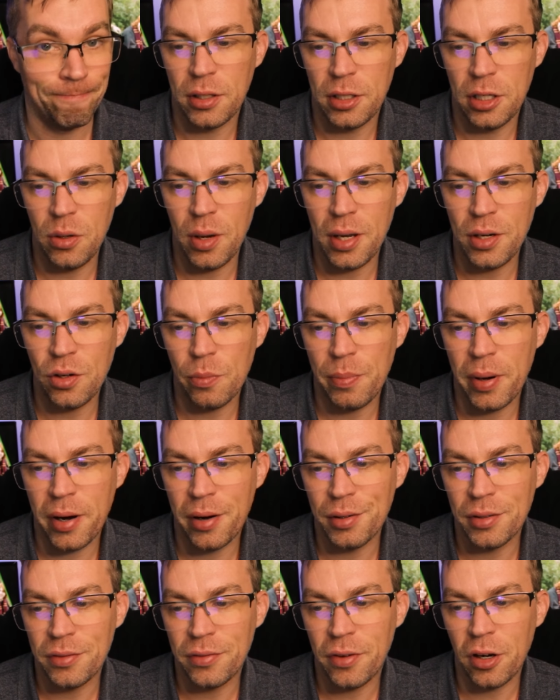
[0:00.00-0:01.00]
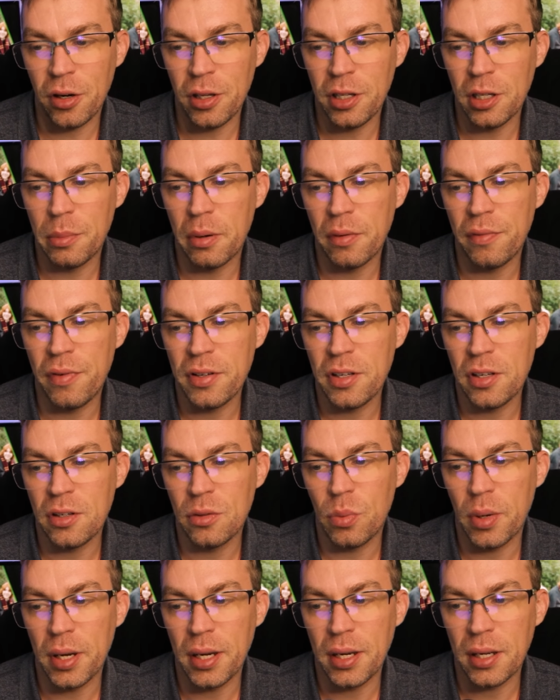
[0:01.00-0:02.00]
You and your parents follow in the
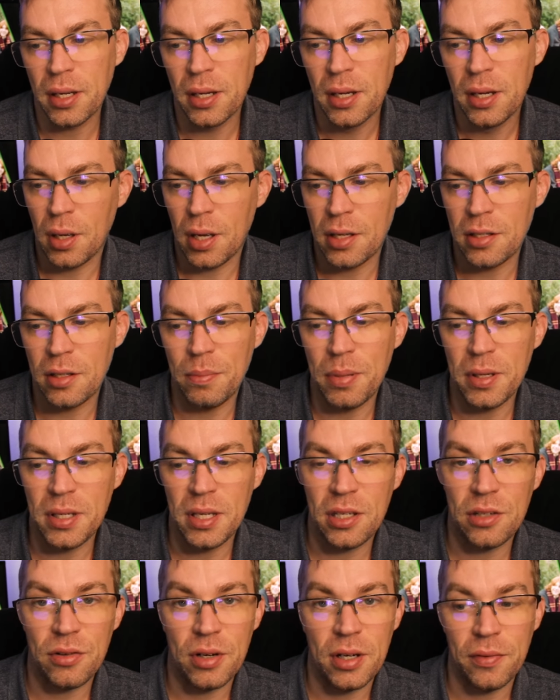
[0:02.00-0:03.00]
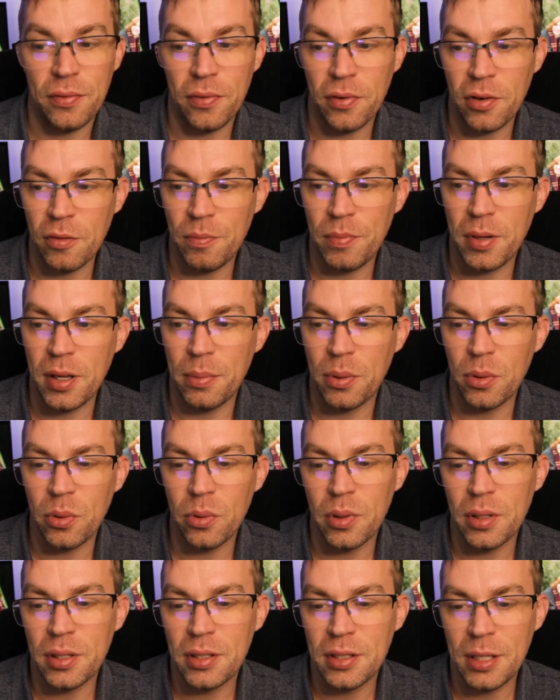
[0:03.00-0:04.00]
professor's wake, as the busy street full of
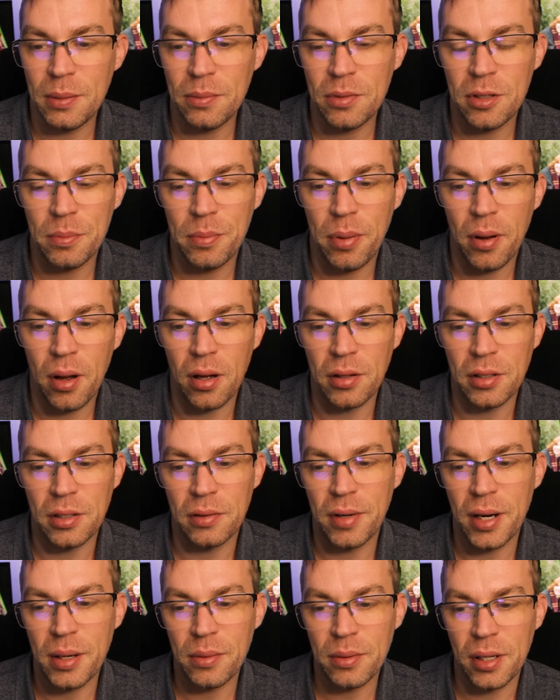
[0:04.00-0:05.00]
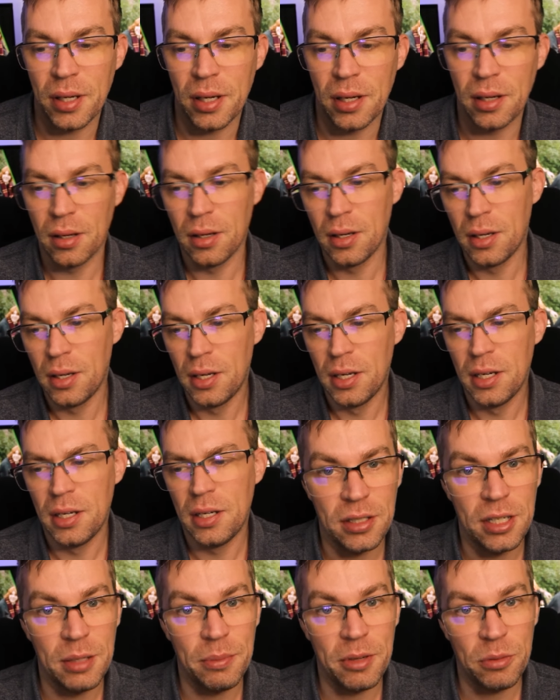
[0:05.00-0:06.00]
people seems to part around her.
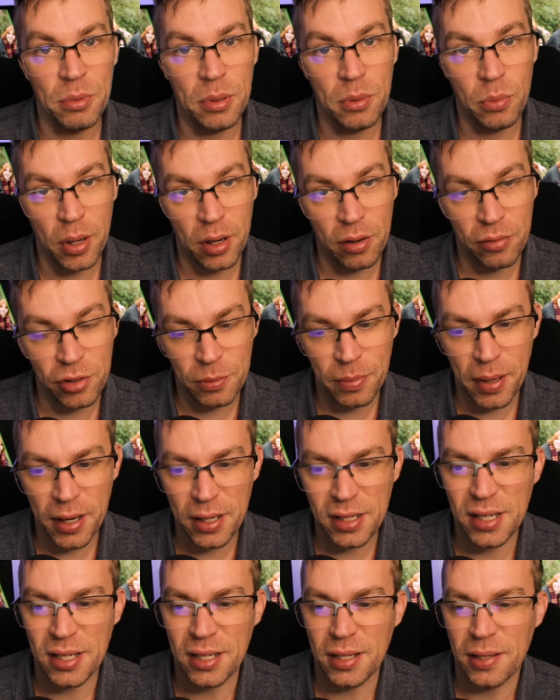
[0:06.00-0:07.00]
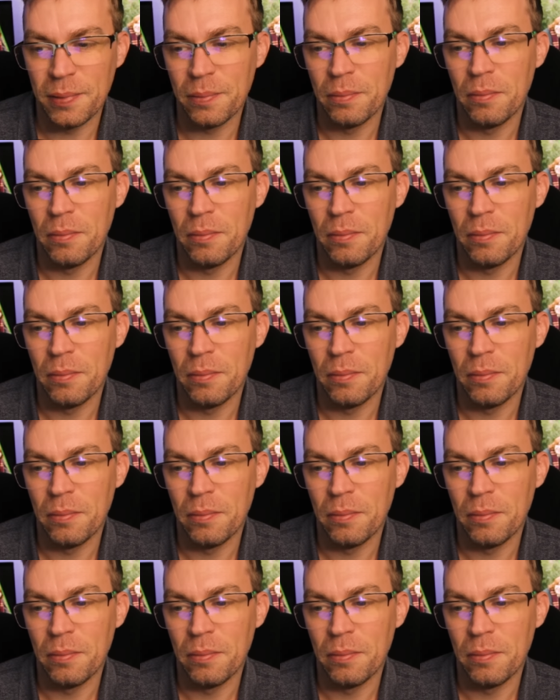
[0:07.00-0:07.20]
She must be well respected.